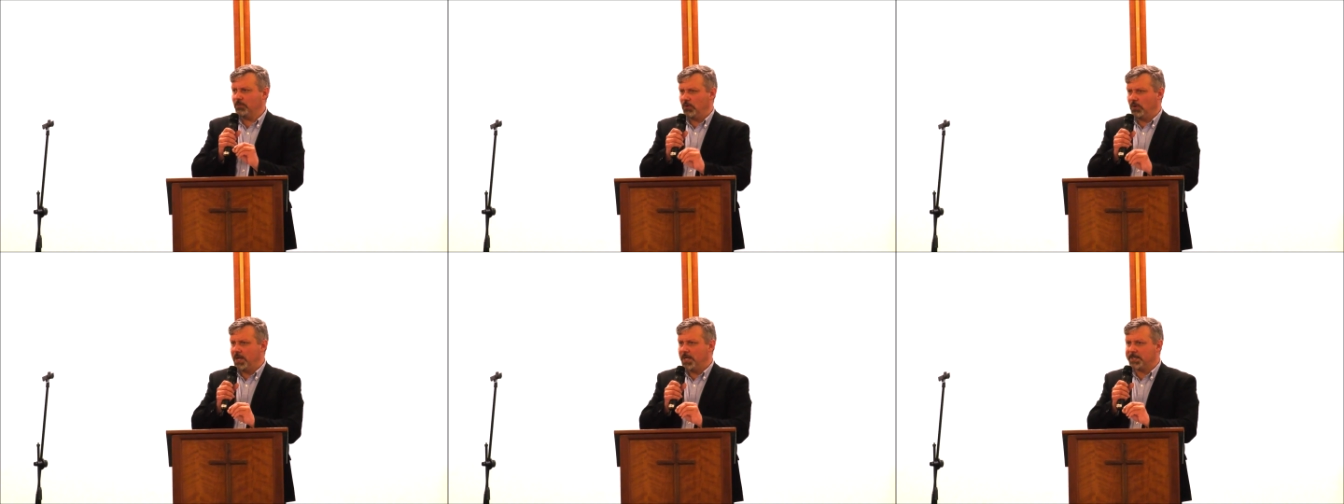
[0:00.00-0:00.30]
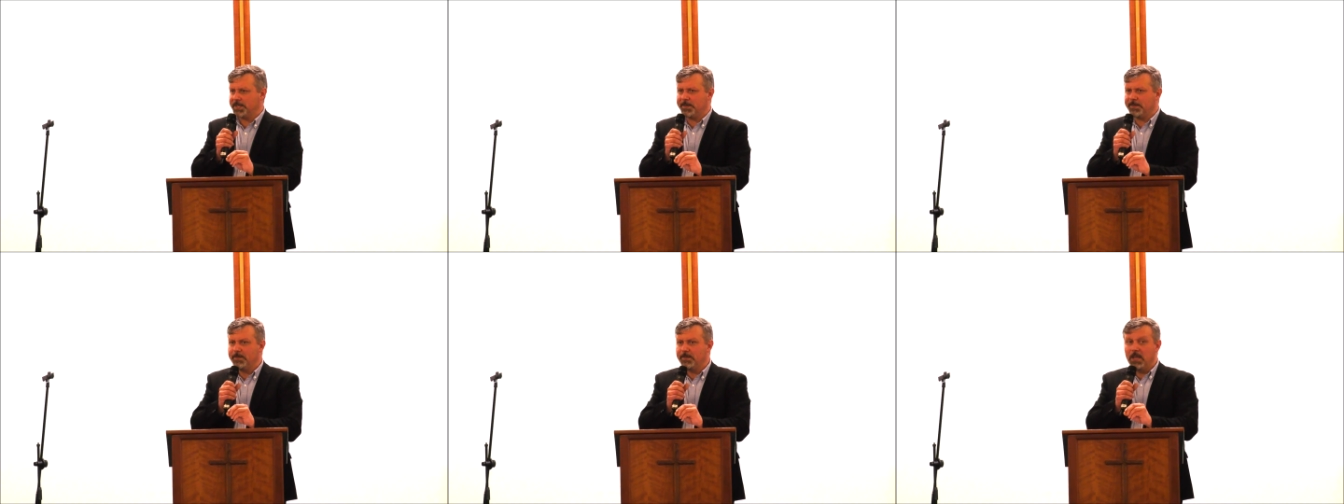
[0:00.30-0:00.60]
for
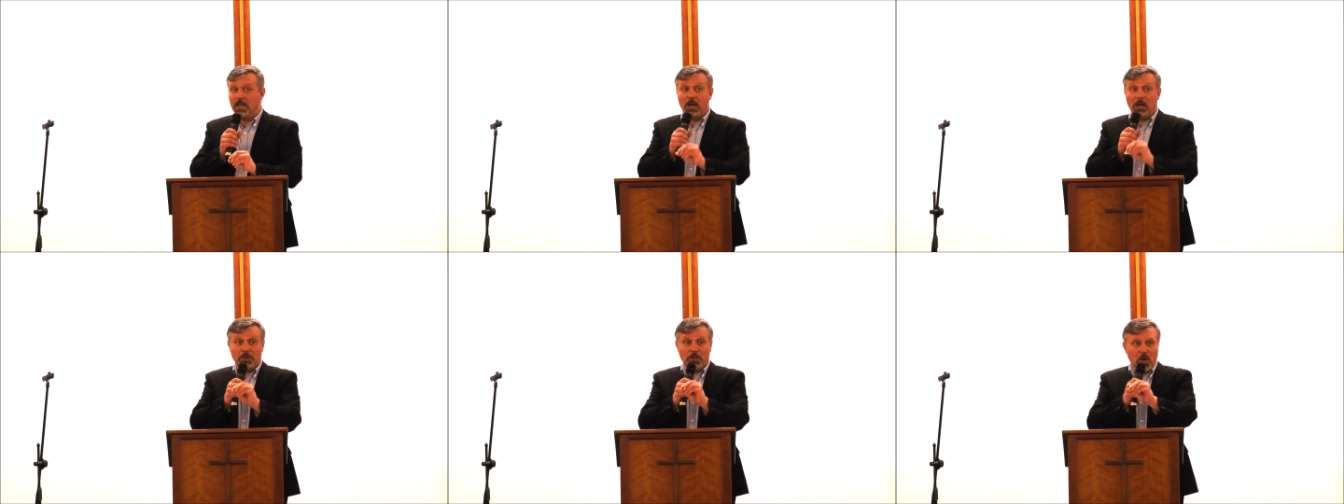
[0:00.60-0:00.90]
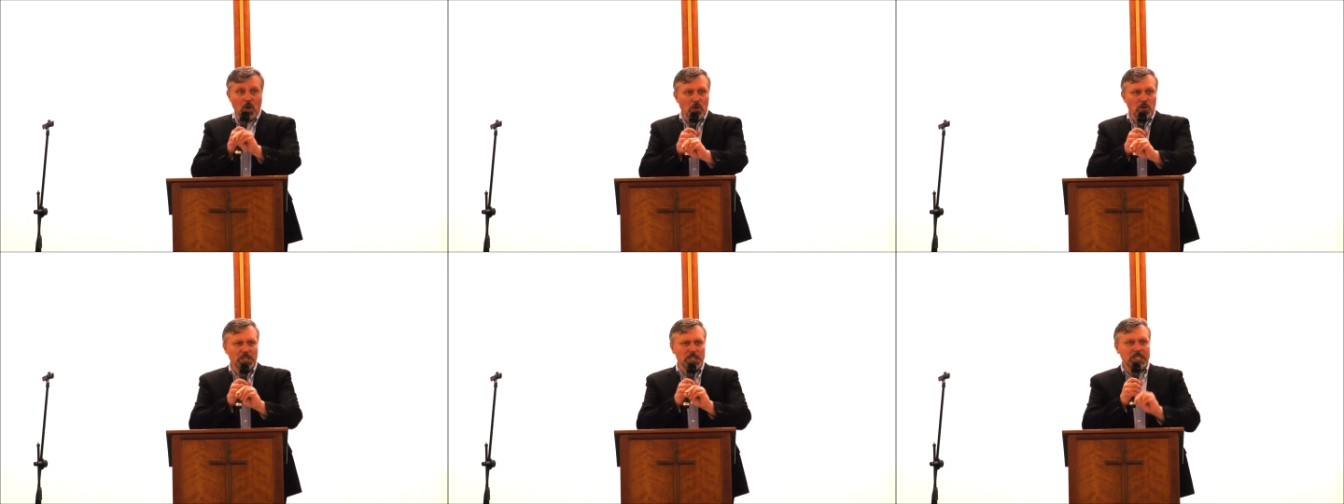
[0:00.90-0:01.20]
us.
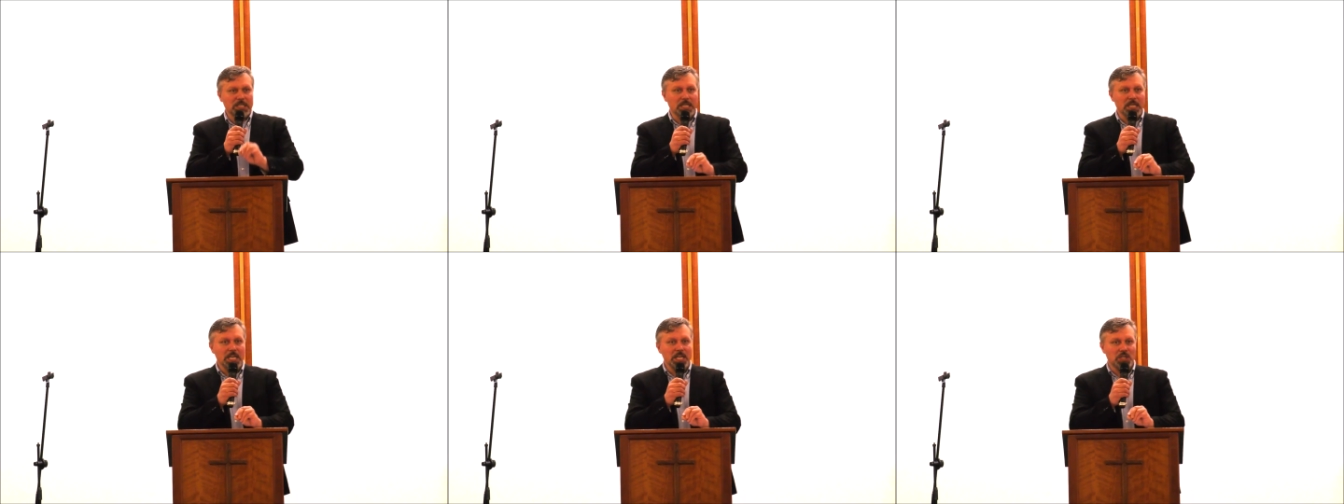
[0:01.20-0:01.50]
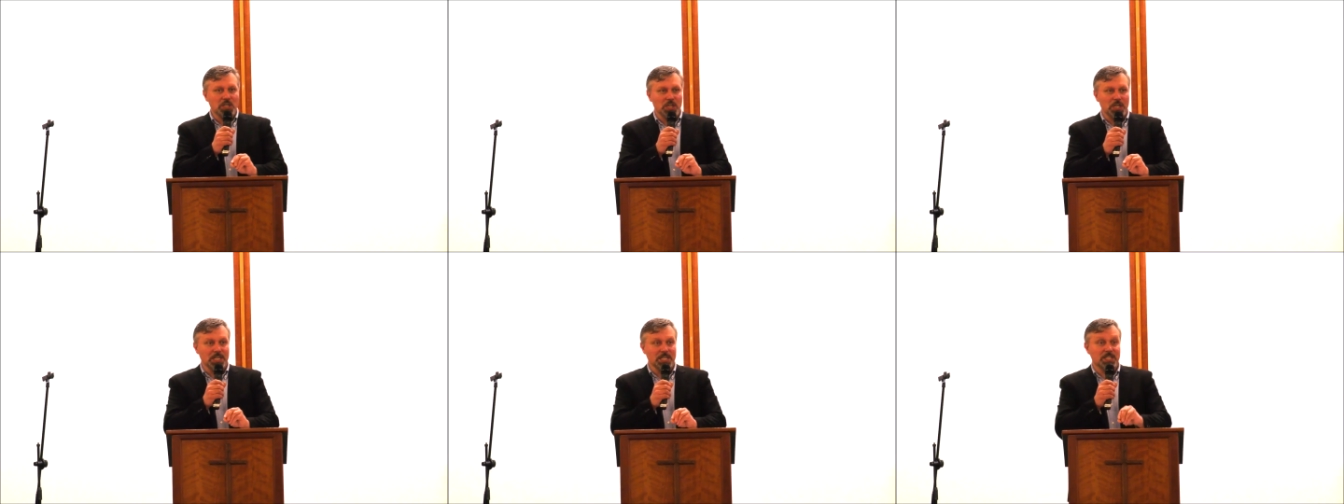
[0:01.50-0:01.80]
Those
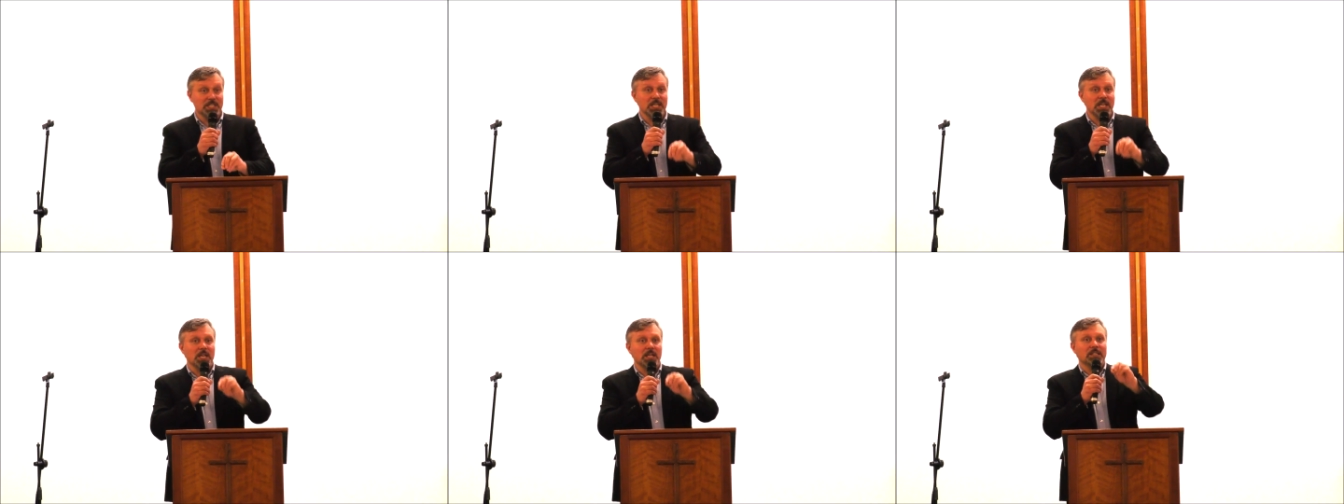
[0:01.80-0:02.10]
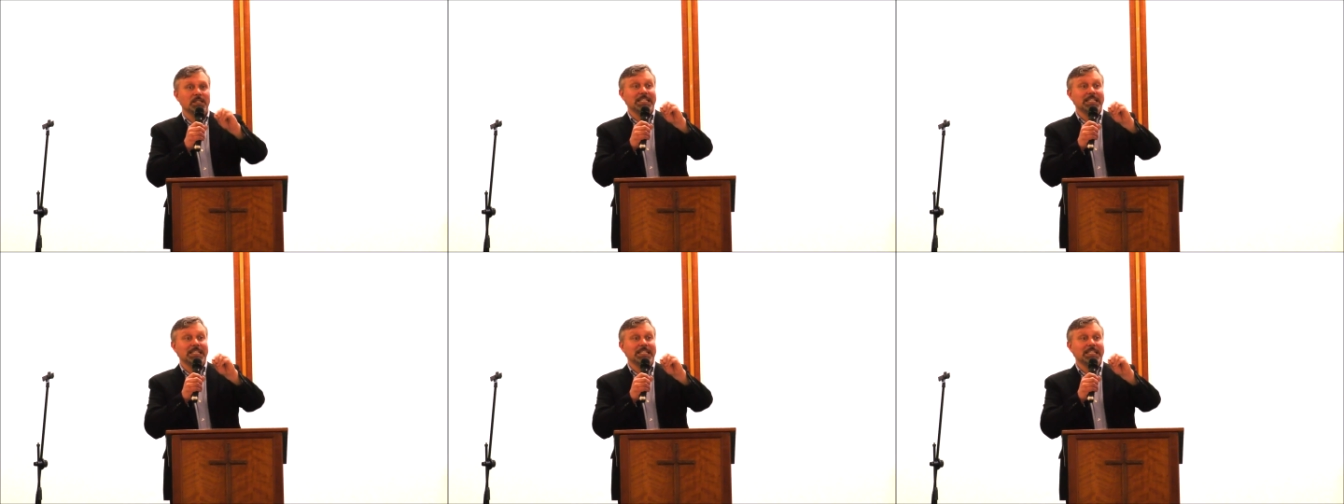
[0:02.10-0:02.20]
teachings,